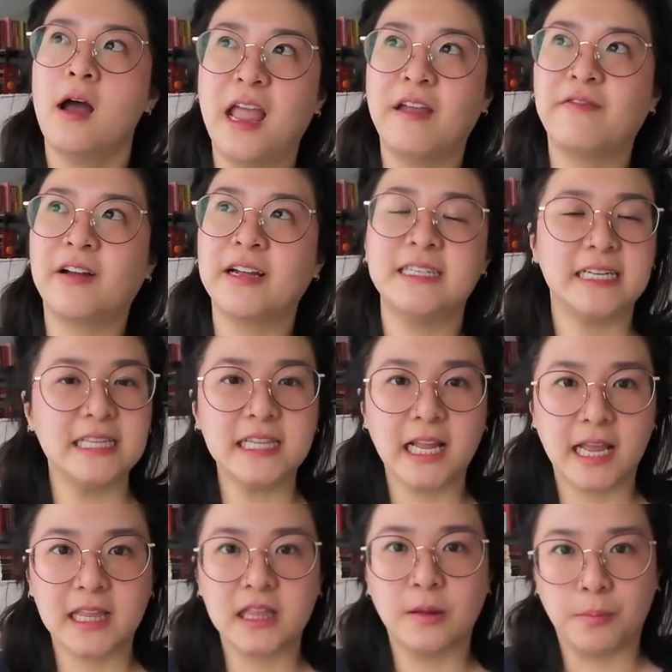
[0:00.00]
If I didn't
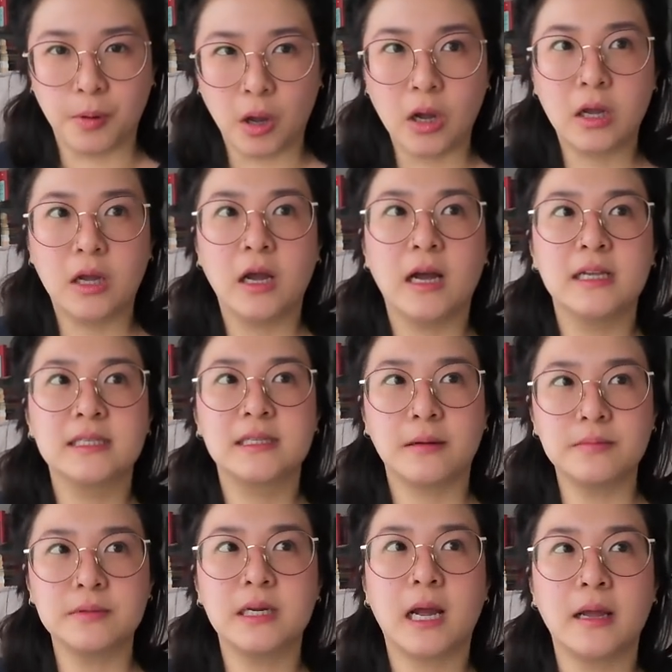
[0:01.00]
like the book,
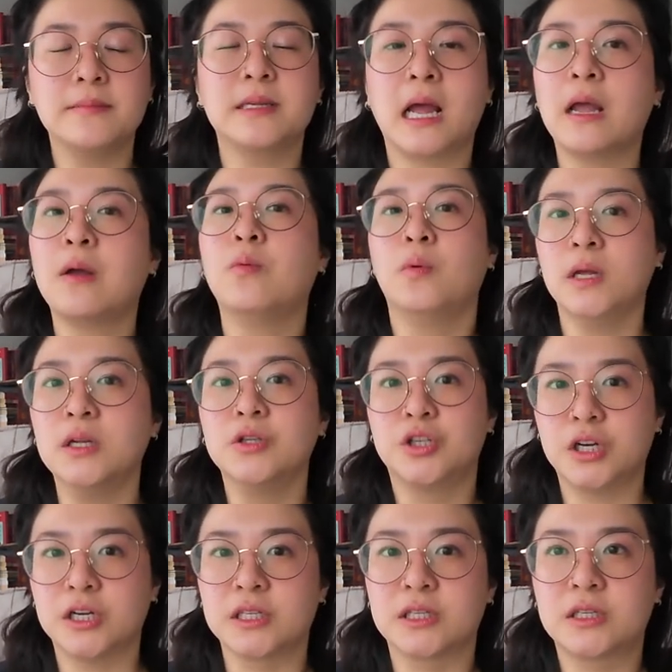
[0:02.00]
sometimes I will
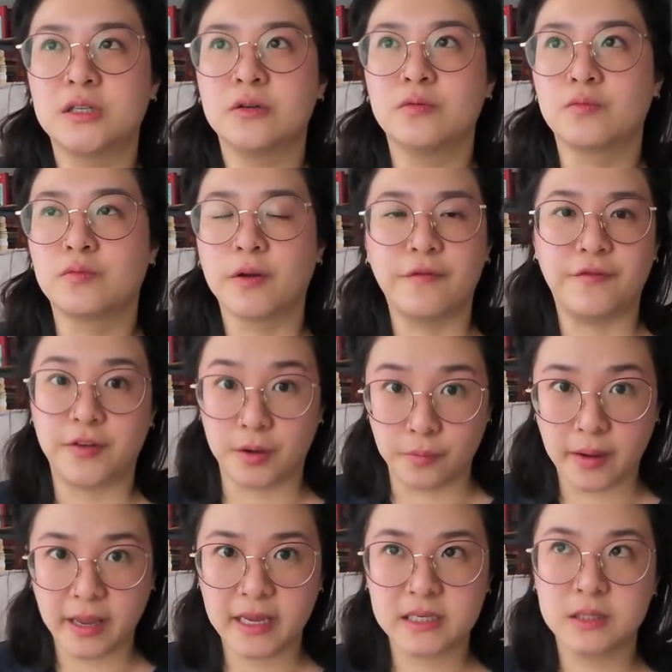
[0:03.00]
just
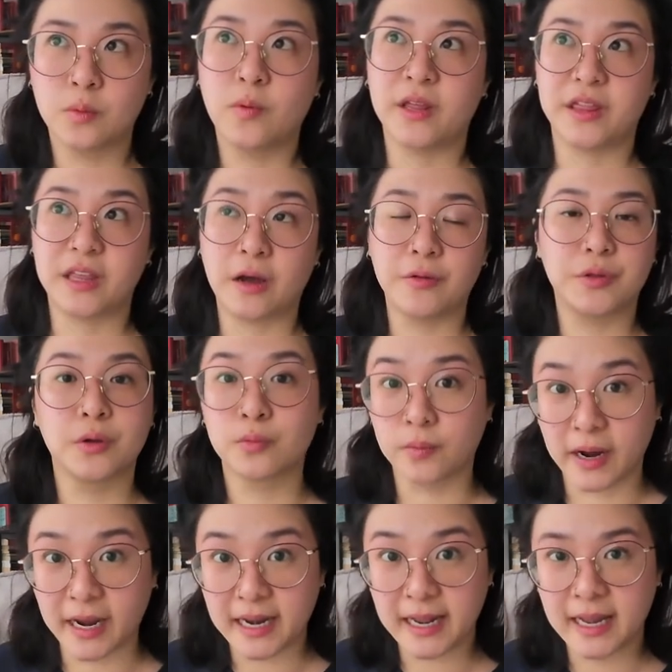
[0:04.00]
review it without the
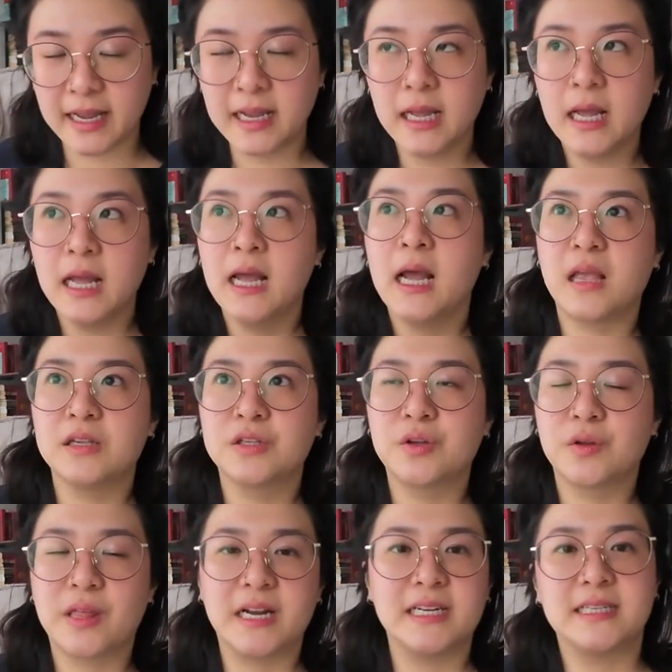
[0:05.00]
rating
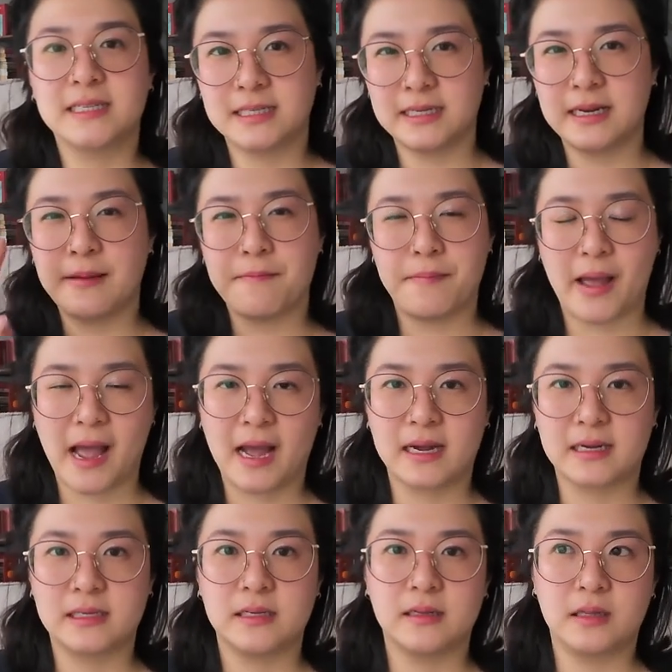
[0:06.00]
so that it doesn't
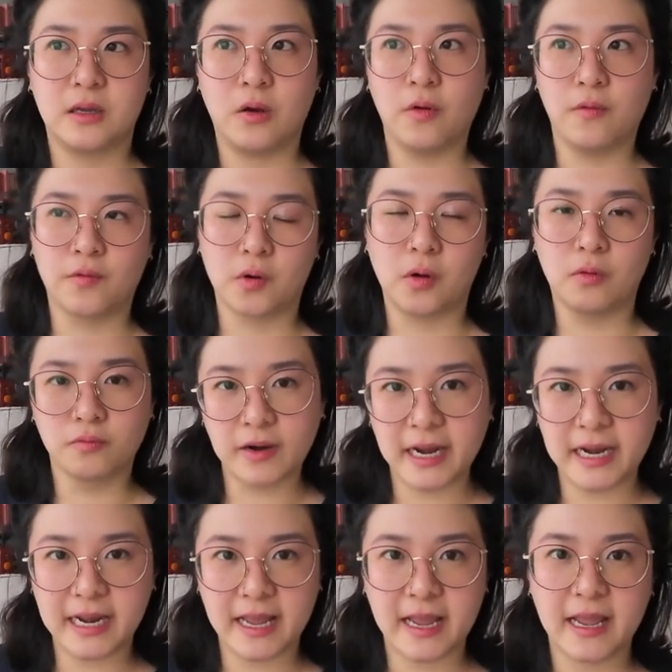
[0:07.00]
impact the overall
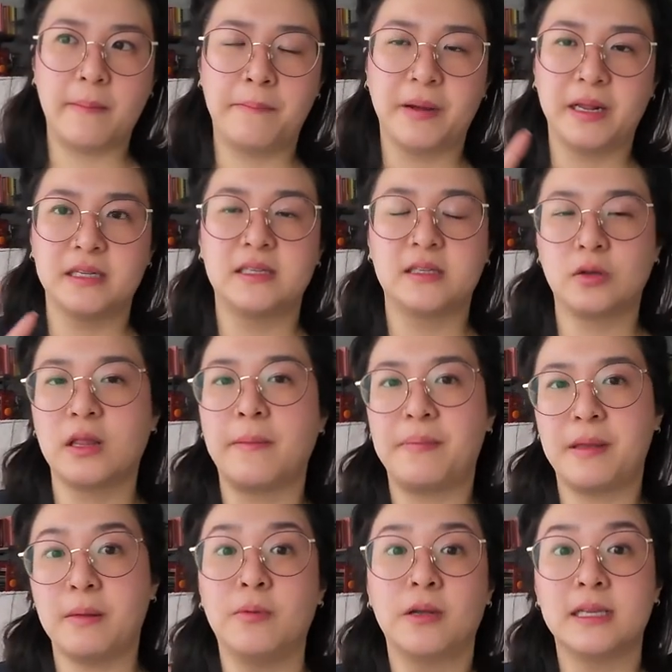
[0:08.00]
rating, but so that
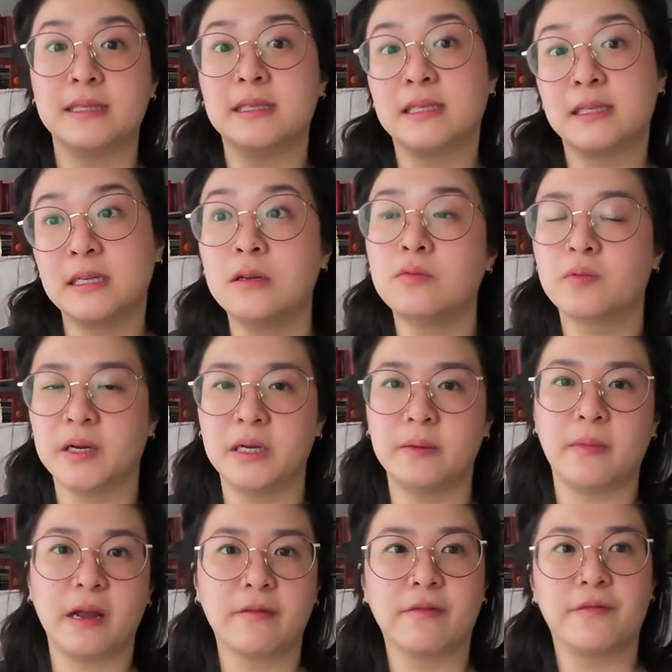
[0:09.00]
people can still read
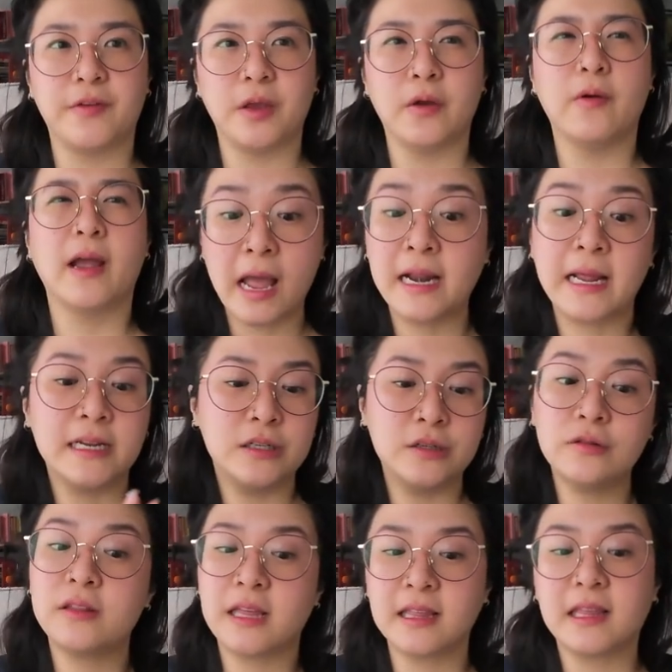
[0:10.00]
my review. And I
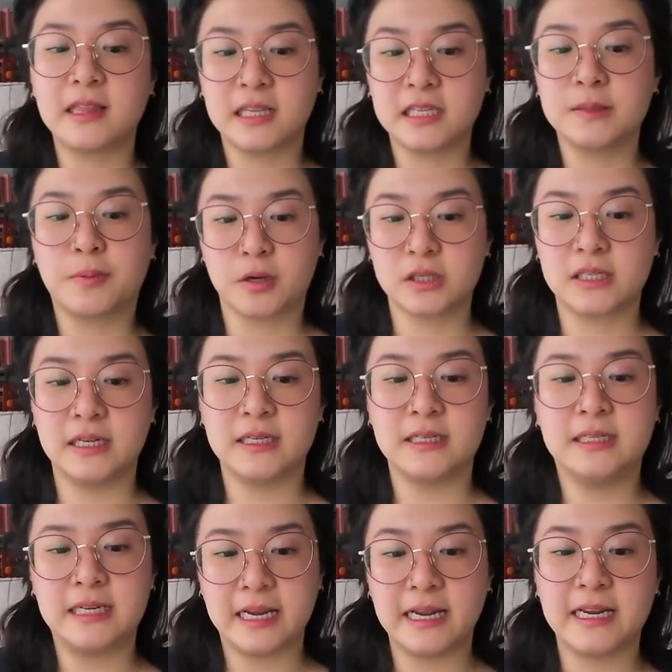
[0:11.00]
do think that this
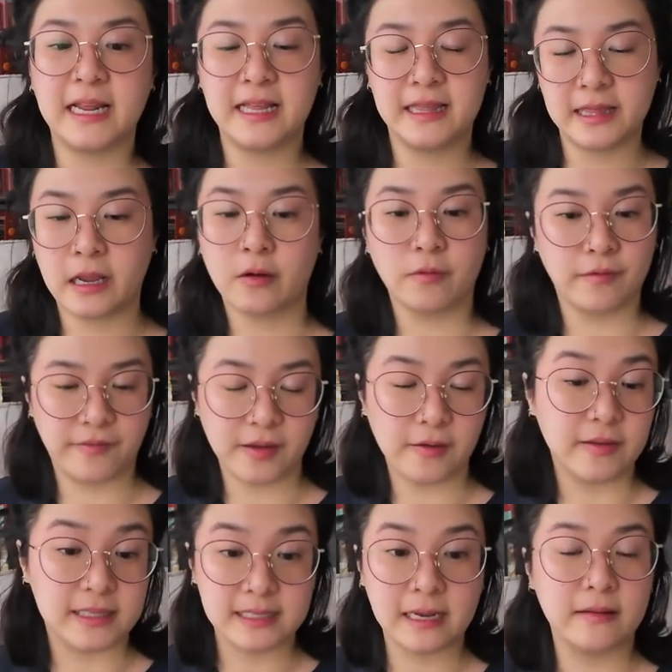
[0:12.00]
person did in their
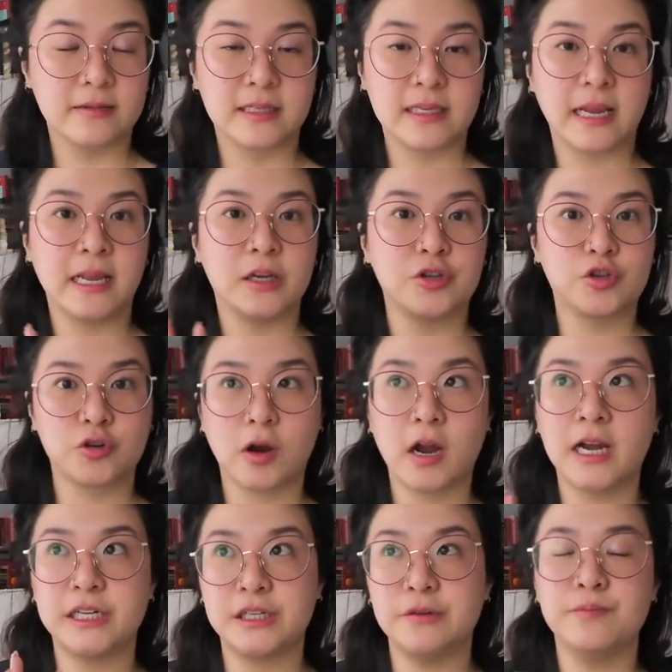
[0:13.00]
review, it sounds like,
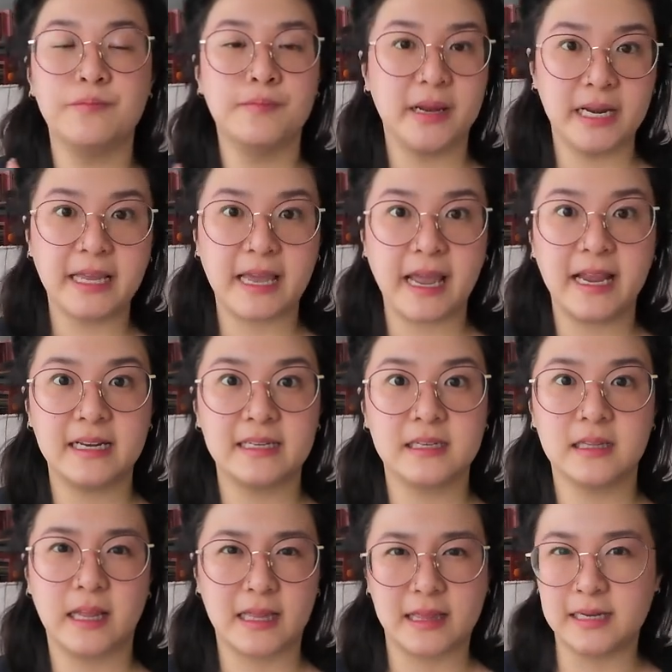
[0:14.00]
try to mitigate
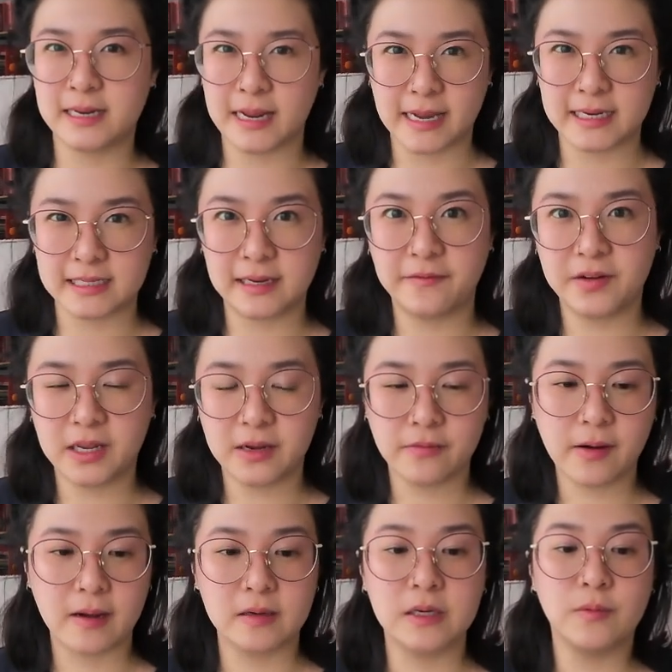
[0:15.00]
like the negativity
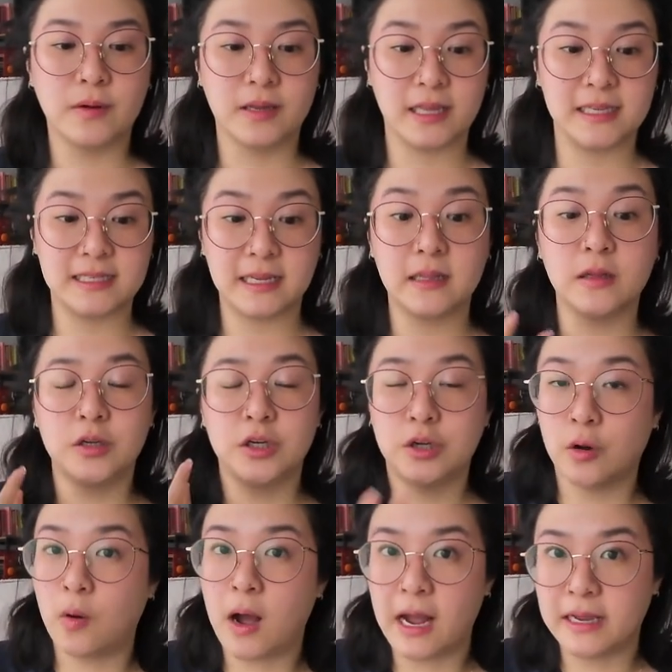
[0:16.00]
around it, where they said, you
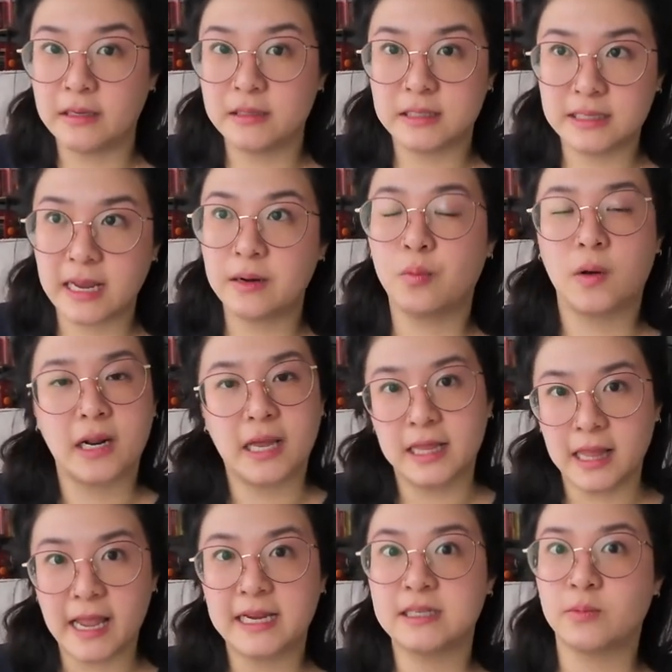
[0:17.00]
know, I said what I
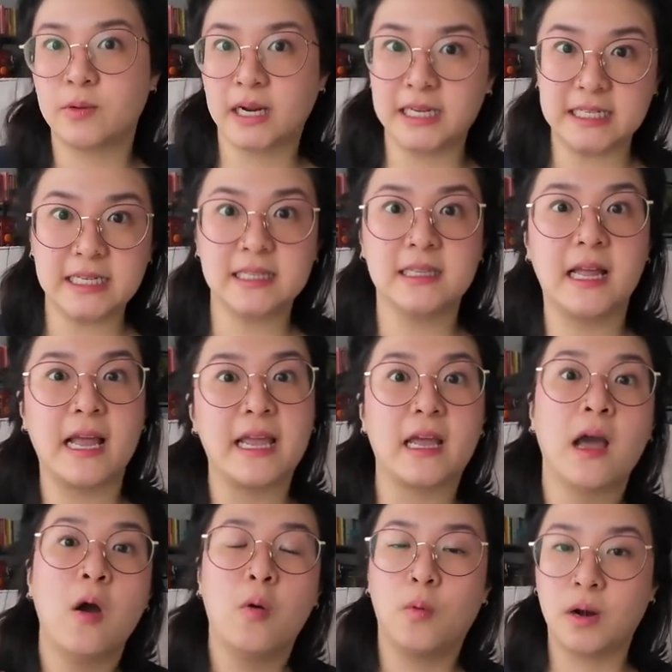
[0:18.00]
liked, what I didn't like,
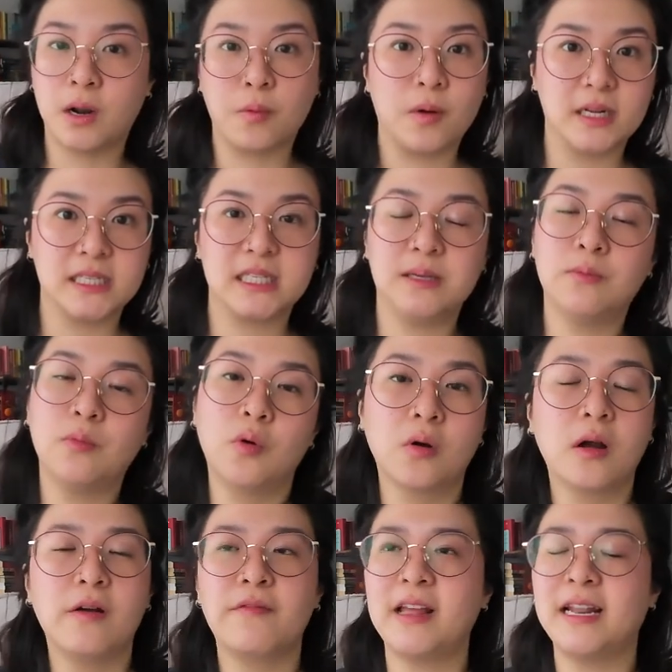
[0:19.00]
what I want to see
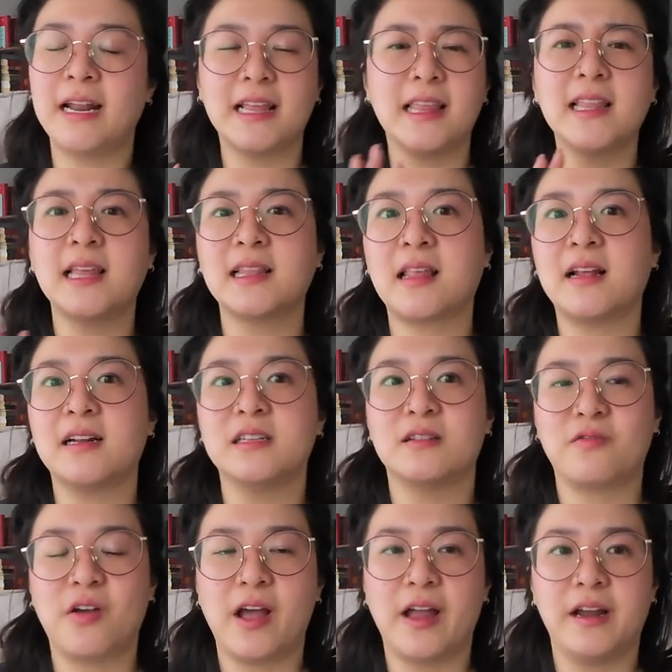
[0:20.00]
more of. And I think that that
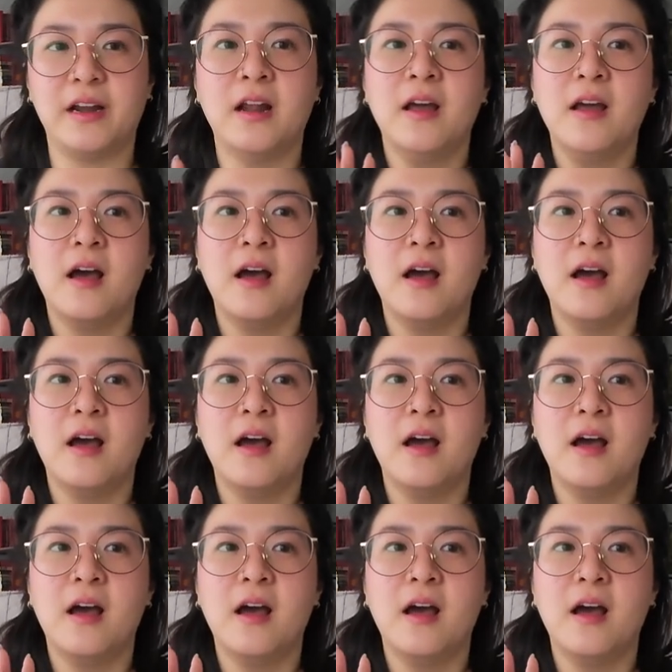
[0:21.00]
is fine.